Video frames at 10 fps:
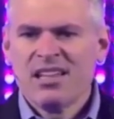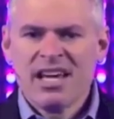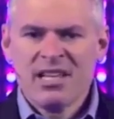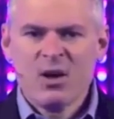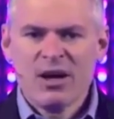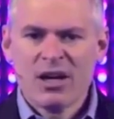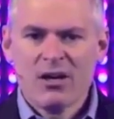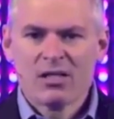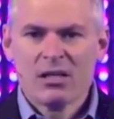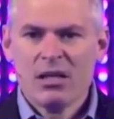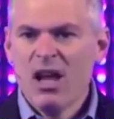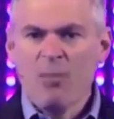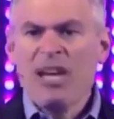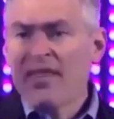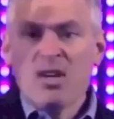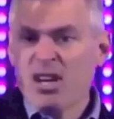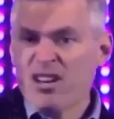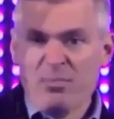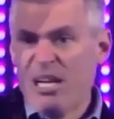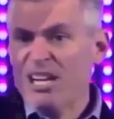Till the head lawyer goes, not me, I
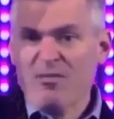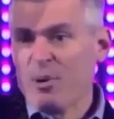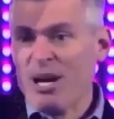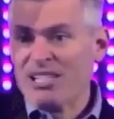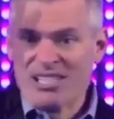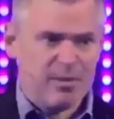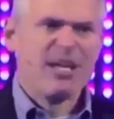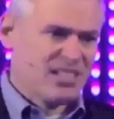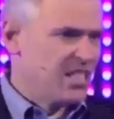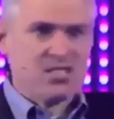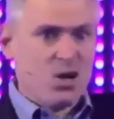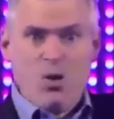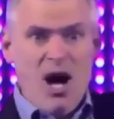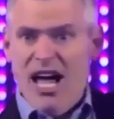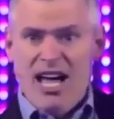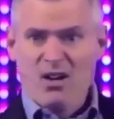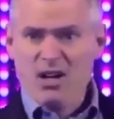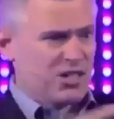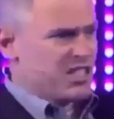think you get plenty of praise. Everybody else said, so do I don't